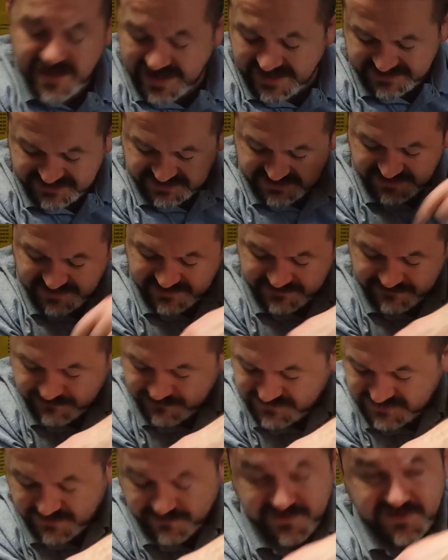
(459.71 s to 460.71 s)
Actually,
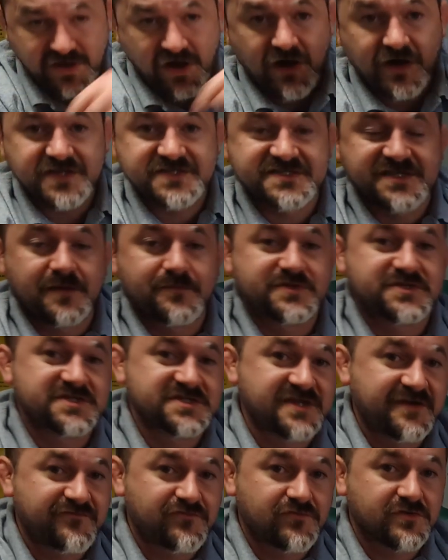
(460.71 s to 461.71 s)
some of the hottest
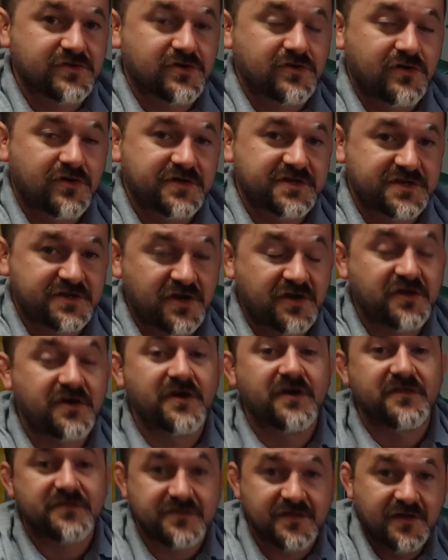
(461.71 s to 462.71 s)
temperatures ever recorded on
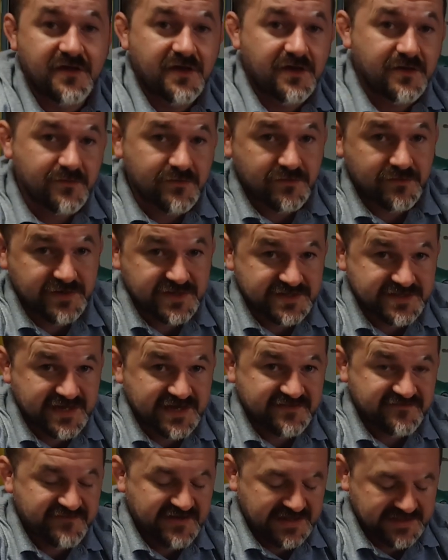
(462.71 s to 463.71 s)
Earth were in
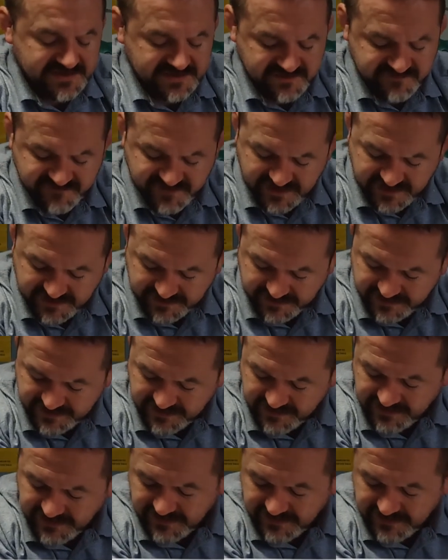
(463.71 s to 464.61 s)
Death Valley, Nevada.